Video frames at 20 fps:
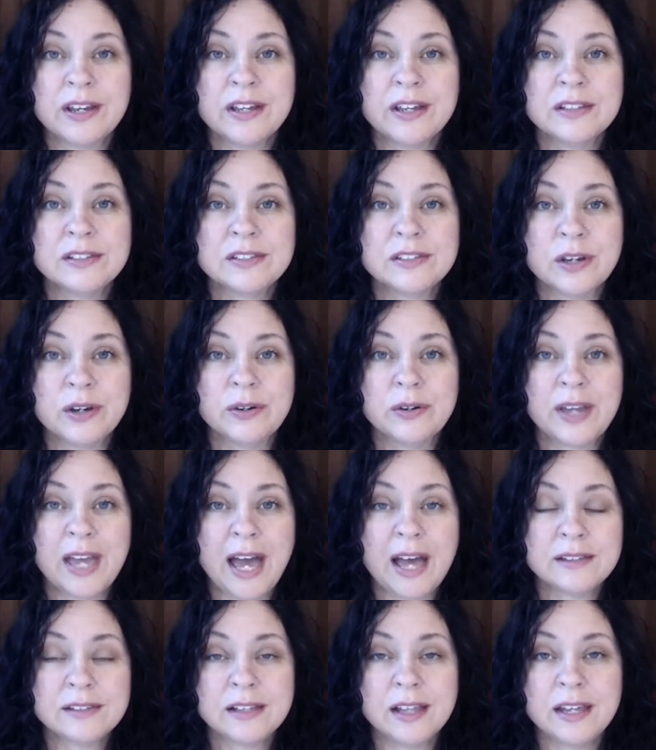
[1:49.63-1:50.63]
So
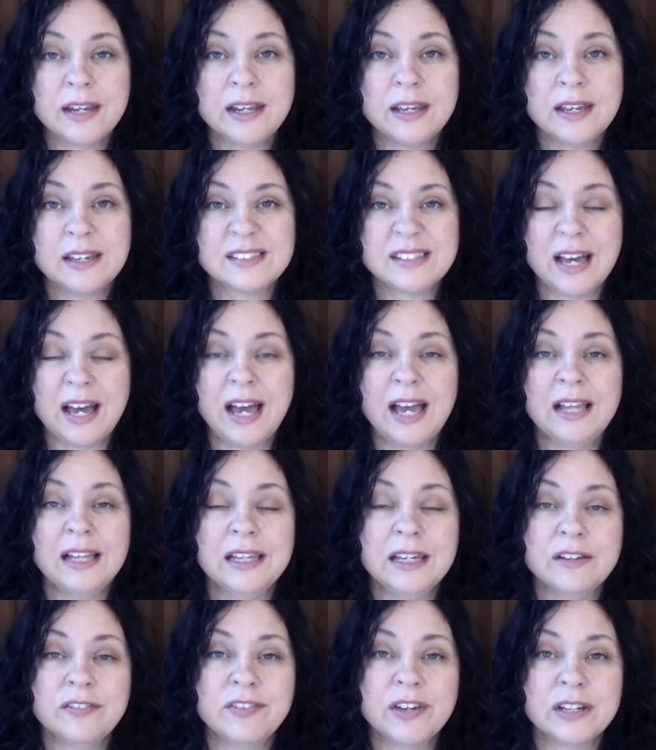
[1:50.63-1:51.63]
gaslighting is a
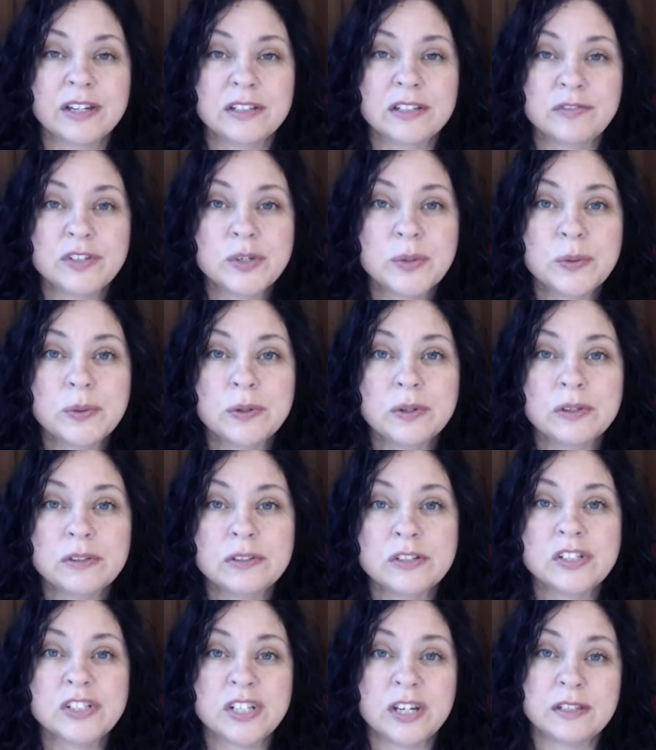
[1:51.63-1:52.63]
highly effective tool
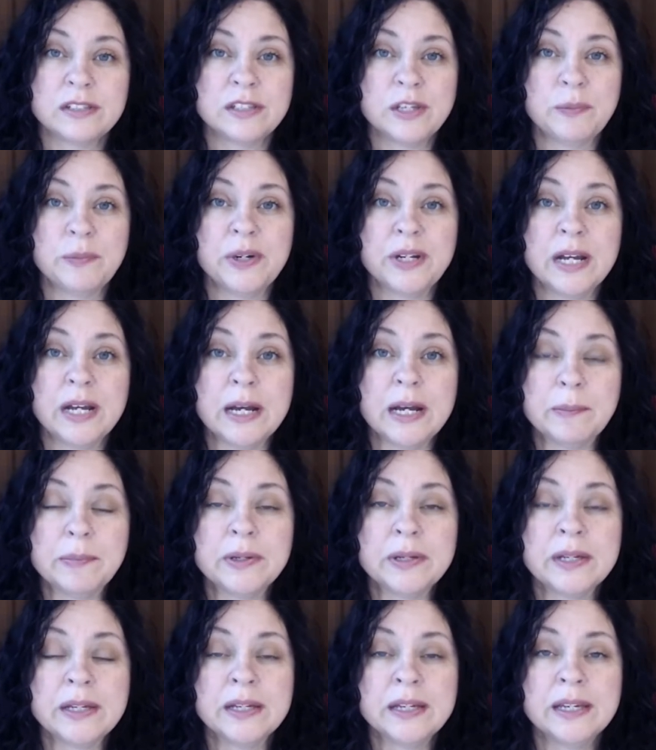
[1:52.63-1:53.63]
to shut someone up.
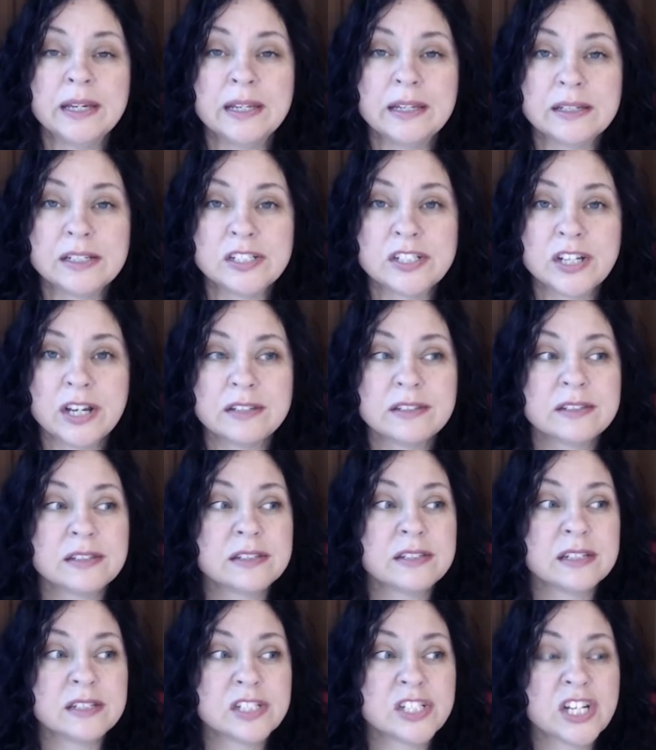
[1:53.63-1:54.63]
It shuts
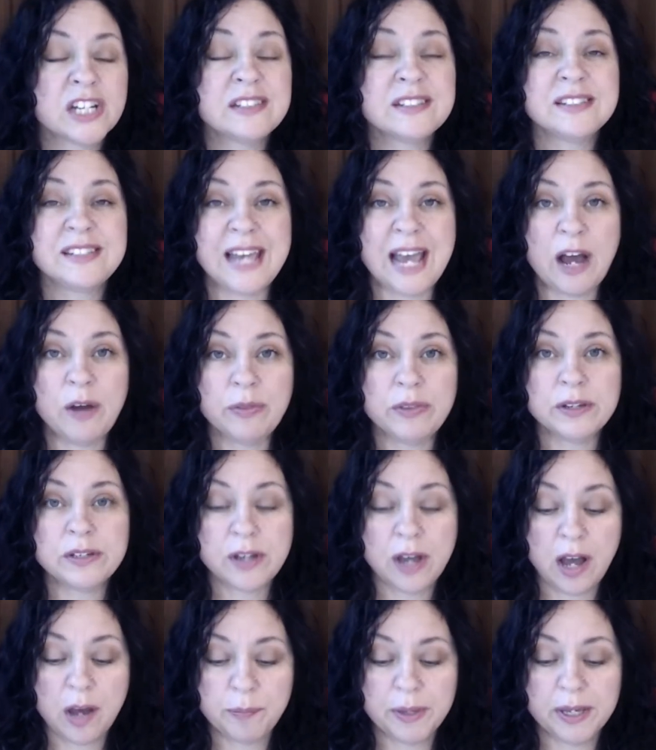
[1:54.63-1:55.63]
down the
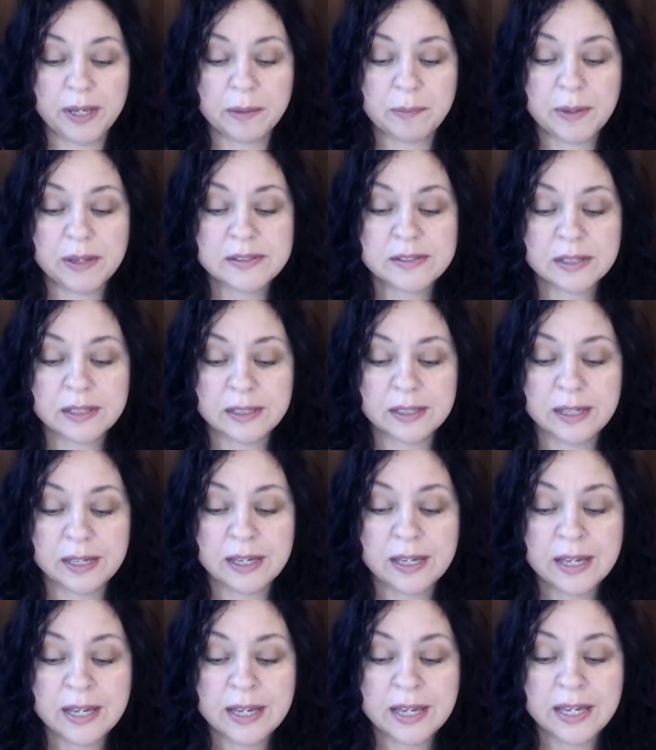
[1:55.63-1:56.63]
topic.
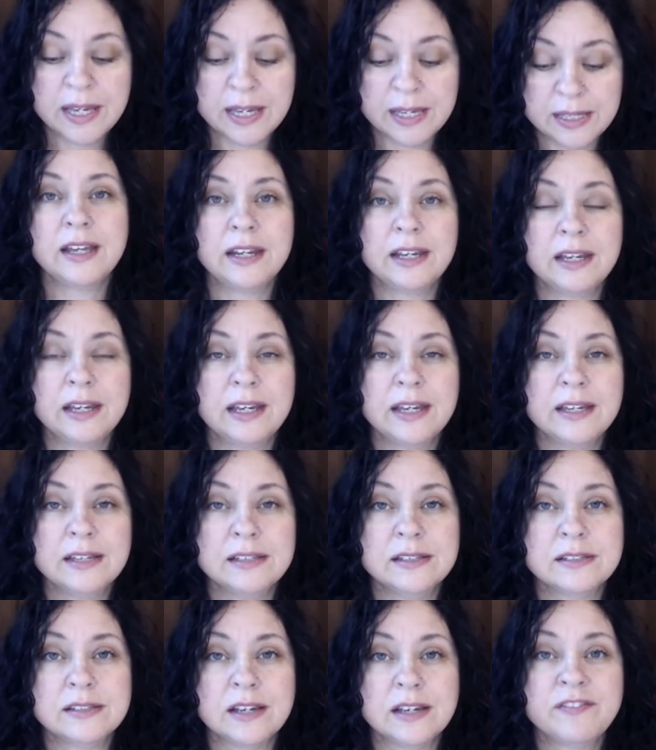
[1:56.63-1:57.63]
Basically, it
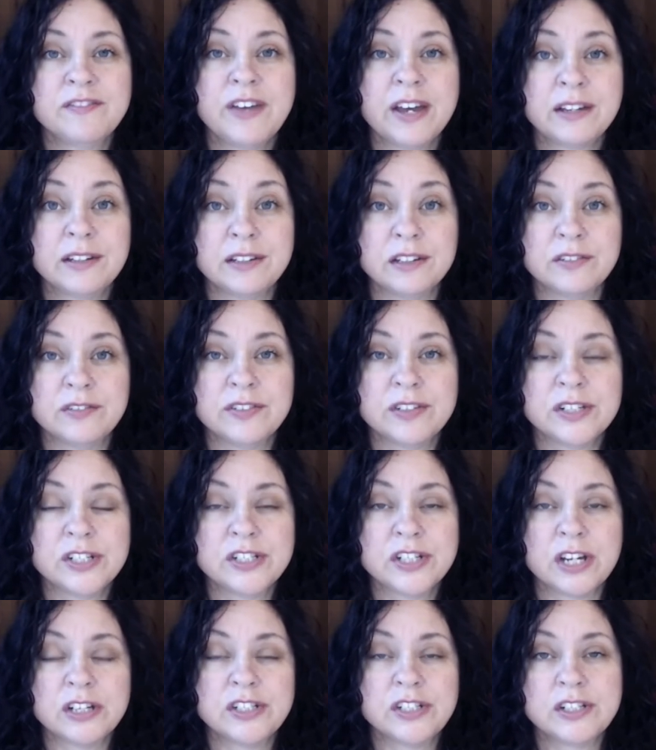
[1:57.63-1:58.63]
is effective to
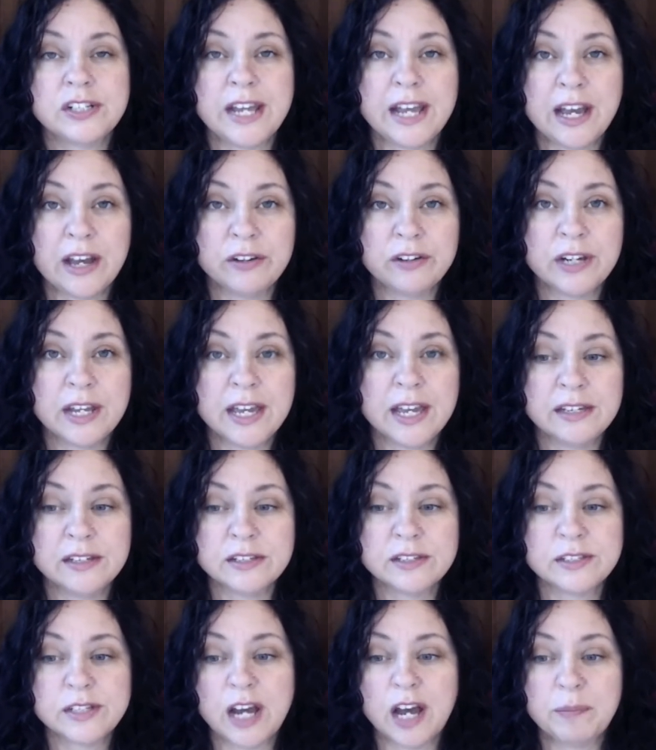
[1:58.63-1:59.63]
shut you down and
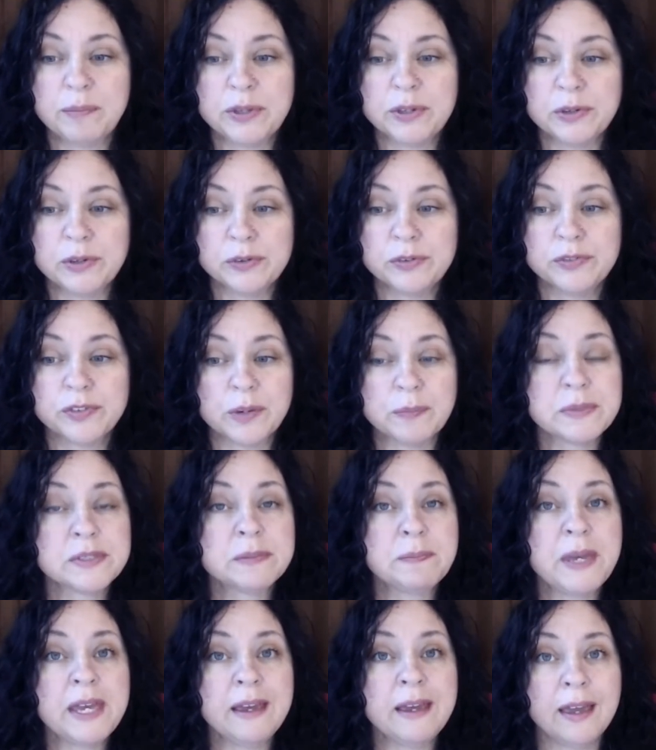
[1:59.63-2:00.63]
to stop you from
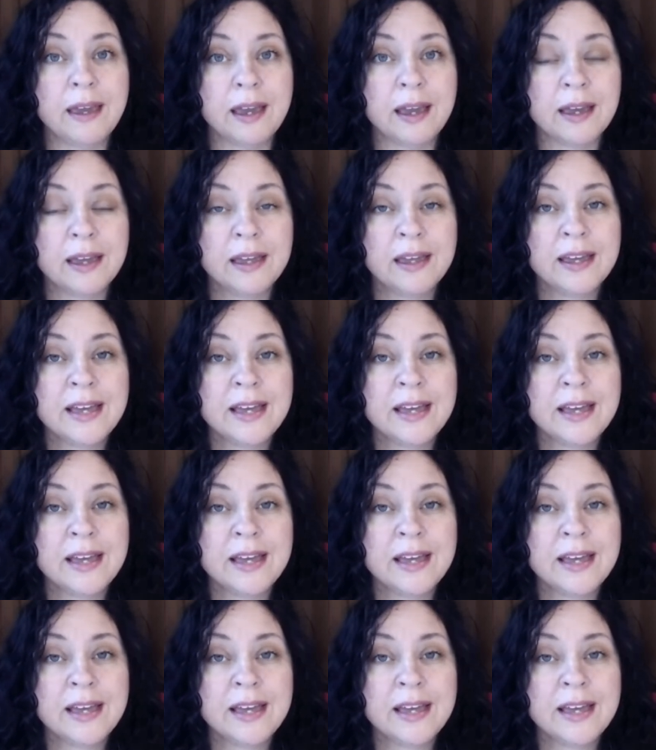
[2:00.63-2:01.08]
speaking.